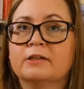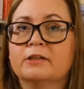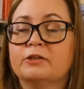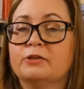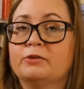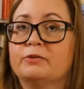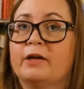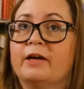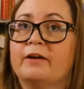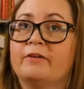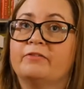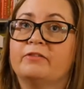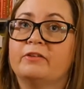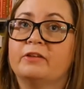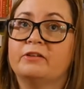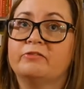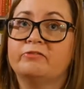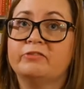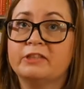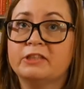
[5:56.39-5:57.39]
You have
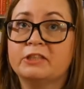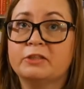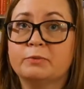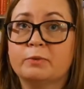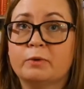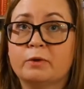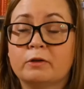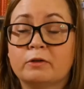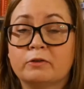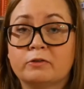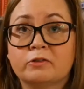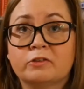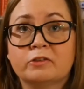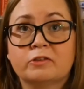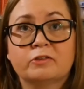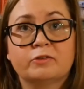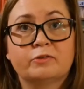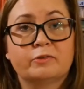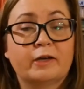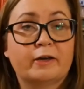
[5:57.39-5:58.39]
the rich
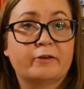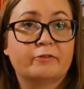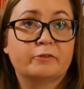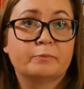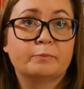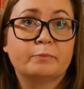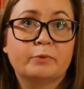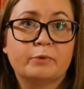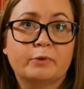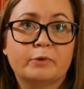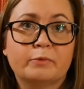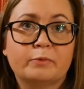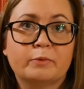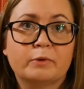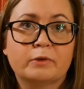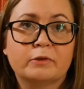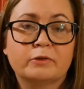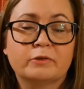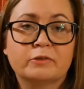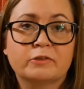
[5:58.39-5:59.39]
ones, you have the poor
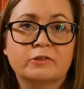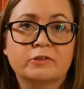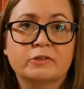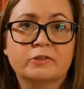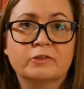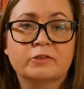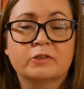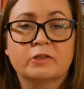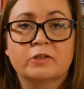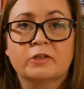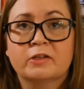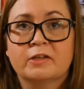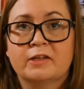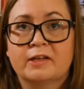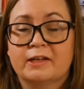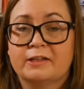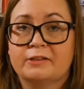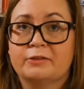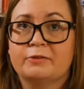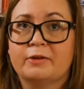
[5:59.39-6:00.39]
ones,
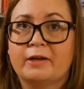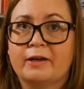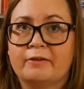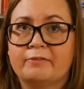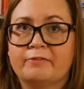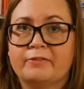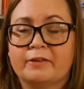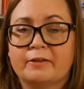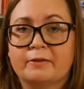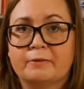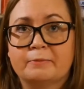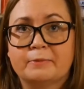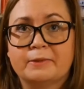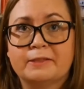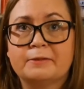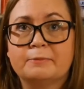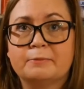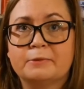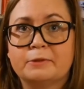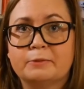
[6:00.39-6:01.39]
and you have them
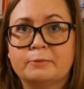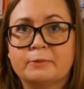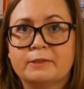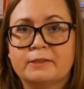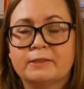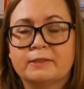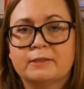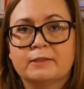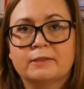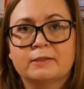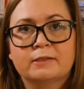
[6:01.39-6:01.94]
in between.